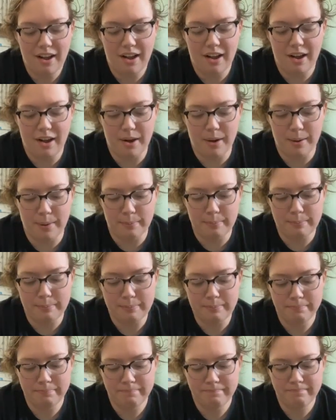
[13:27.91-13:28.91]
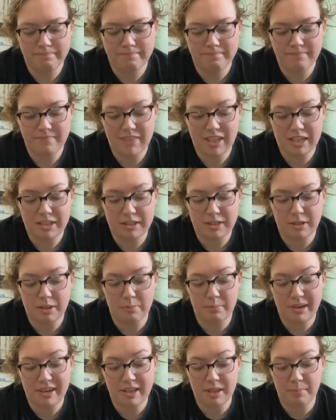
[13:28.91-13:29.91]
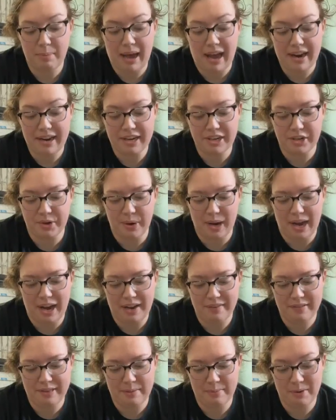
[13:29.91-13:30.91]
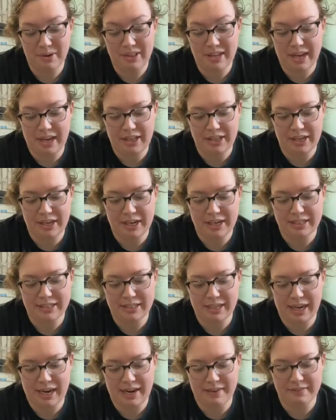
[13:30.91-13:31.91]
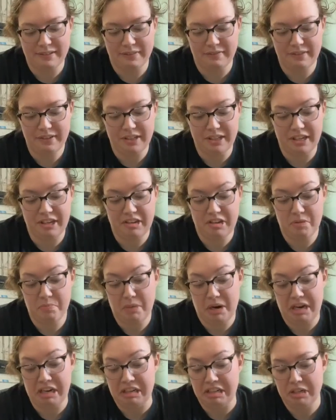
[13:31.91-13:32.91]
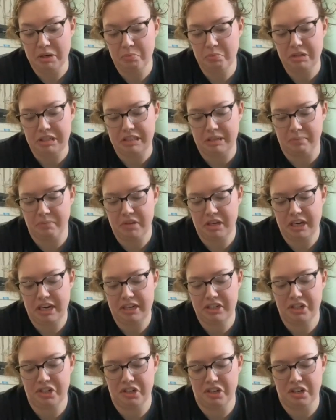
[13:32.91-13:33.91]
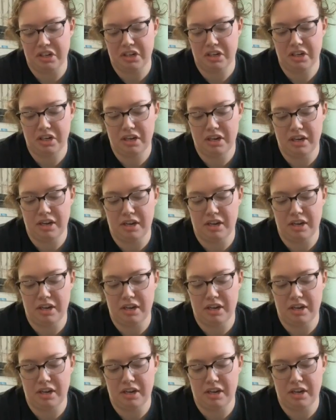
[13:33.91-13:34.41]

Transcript: Um, so the bigger the package you have and the more likely it is that I have to fill it, you might end up with something extra,